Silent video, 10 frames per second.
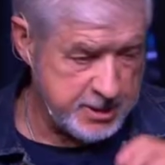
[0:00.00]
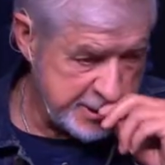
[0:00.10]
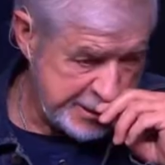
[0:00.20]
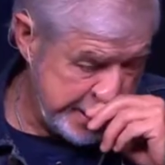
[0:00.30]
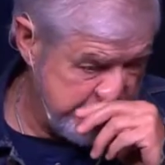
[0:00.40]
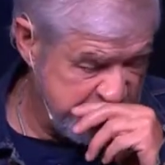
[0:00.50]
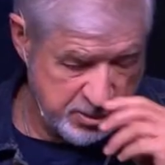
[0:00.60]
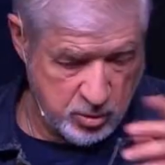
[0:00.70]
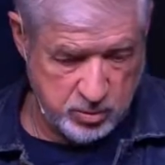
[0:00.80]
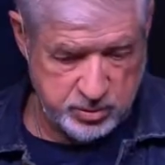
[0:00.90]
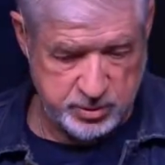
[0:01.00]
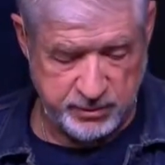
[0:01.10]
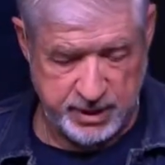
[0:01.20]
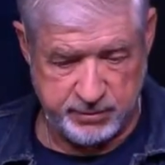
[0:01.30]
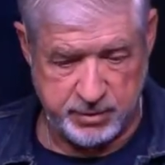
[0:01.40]
Let's say of the courts of
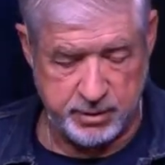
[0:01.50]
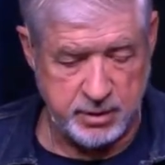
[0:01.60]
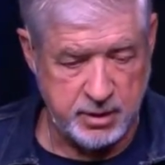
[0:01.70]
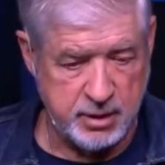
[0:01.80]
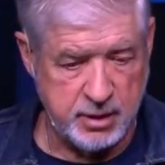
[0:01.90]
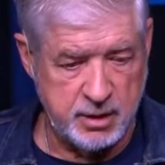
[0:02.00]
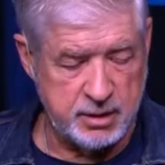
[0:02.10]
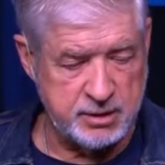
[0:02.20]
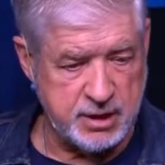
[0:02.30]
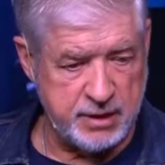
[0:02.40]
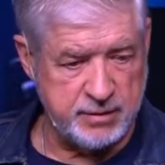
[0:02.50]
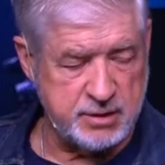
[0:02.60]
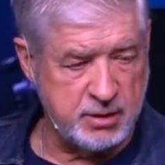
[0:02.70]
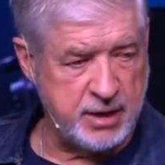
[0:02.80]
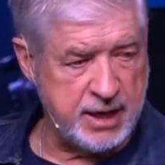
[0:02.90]
heaven. Let's say that
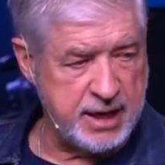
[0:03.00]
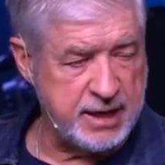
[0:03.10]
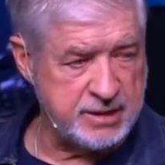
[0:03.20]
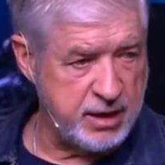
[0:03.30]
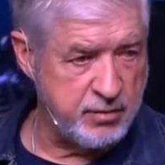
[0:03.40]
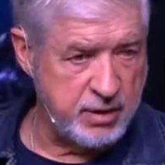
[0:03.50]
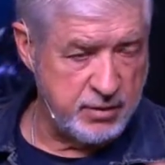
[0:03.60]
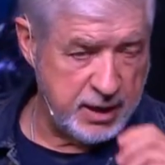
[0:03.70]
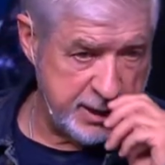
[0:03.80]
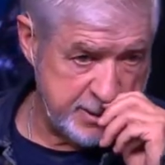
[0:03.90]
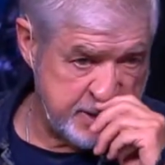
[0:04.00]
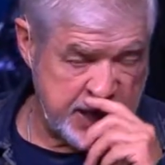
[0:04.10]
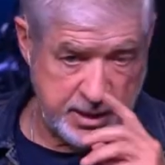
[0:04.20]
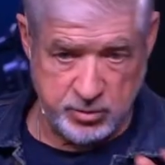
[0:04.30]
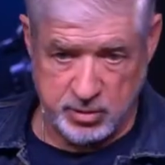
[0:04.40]
somebody has that revelation.
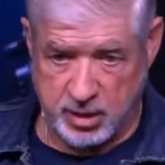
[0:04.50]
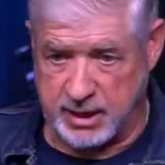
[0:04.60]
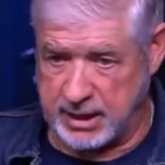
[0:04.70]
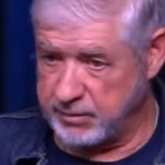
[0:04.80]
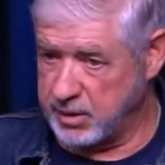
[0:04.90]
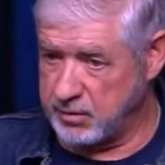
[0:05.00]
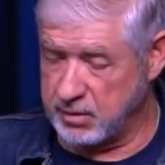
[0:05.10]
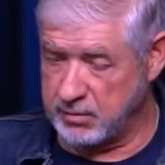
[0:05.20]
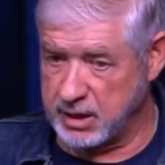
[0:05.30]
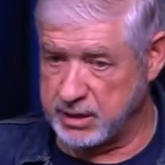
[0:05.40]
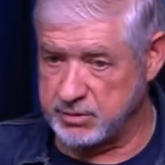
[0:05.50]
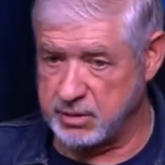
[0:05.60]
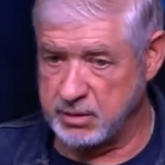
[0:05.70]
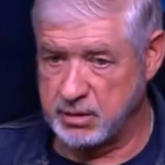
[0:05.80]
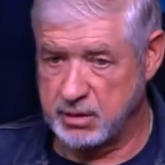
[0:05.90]
I do not have that
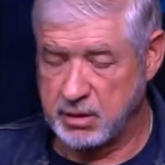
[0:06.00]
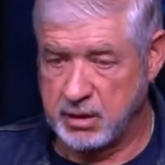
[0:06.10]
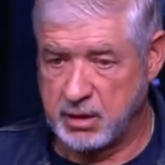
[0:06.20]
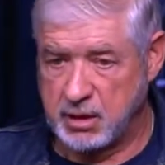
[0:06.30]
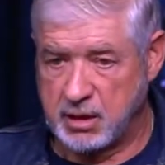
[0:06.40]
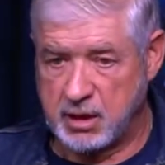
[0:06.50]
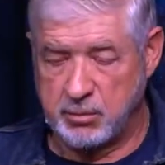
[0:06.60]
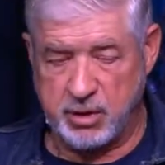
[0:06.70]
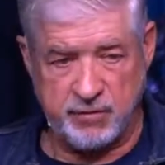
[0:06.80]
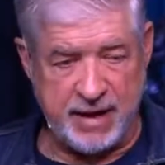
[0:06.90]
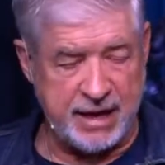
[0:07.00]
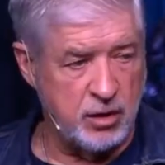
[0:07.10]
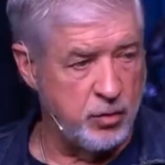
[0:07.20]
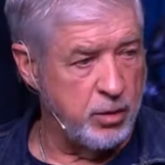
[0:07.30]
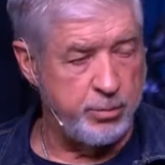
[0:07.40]
revelation. But if I
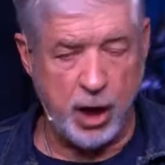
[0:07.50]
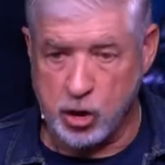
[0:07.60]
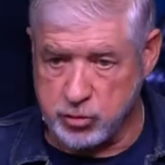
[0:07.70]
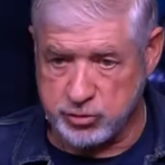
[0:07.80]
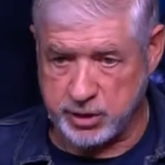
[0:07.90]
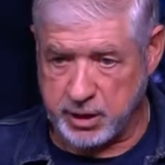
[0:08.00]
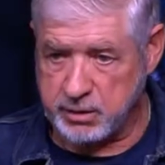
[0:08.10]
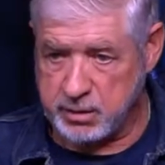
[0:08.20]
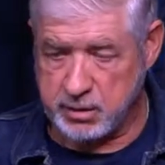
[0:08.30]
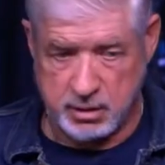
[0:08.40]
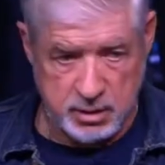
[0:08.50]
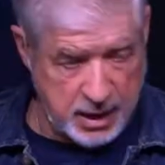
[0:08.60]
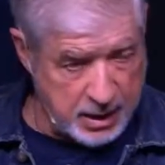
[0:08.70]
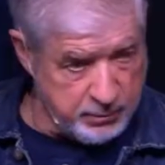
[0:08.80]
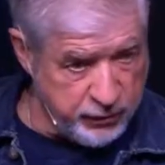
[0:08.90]
don't oppose it,
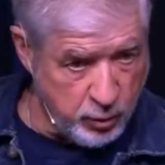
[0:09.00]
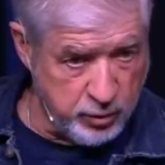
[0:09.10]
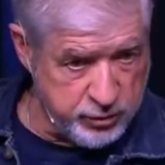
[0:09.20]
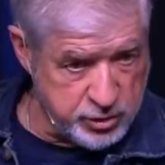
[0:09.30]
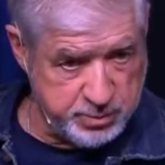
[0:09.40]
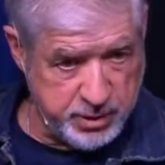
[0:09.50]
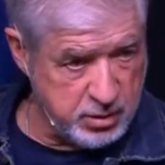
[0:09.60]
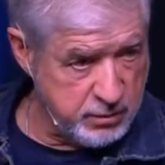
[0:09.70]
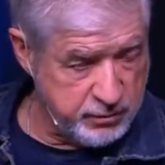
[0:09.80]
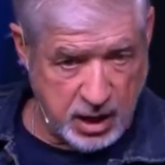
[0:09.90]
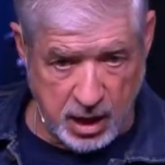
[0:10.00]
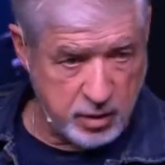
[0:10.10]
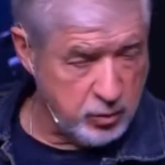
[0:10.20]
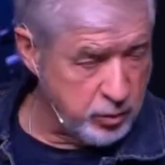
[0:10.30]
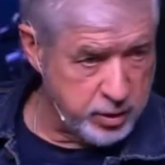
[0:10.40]
I'm for the Spirit of God
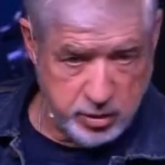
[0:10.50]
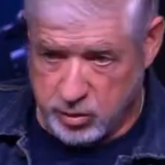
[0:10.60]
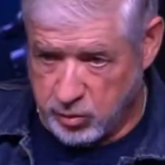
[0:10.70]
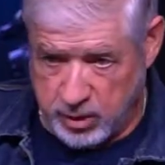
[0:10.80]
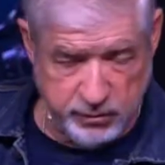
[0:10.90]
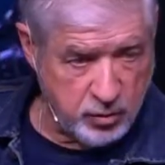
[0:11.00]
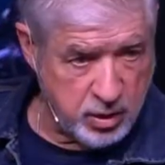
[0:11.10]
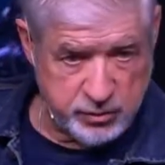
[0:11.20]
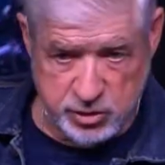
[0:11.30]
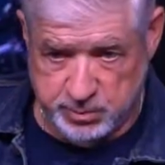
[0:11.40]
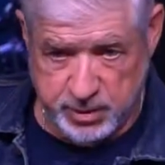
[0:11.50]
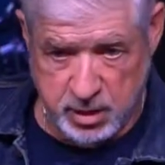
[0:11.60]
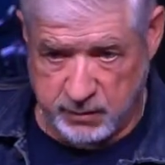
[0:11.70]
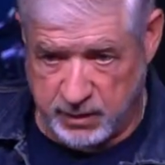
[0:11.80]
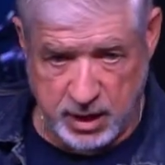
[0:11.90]
wanting to do ever what the Spirit
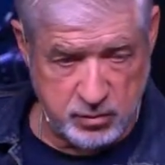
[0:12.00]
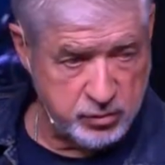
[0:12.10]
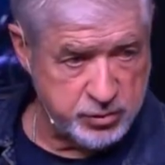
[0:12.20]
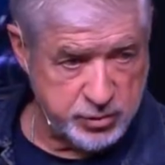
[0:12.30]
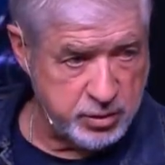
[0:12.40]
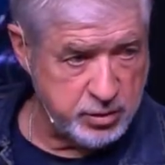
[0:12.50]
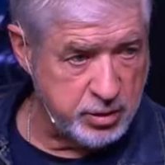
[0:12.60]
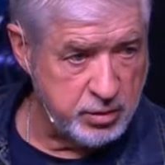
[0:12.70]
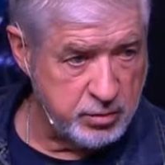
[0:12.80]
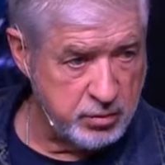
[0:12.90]
of God wants to do.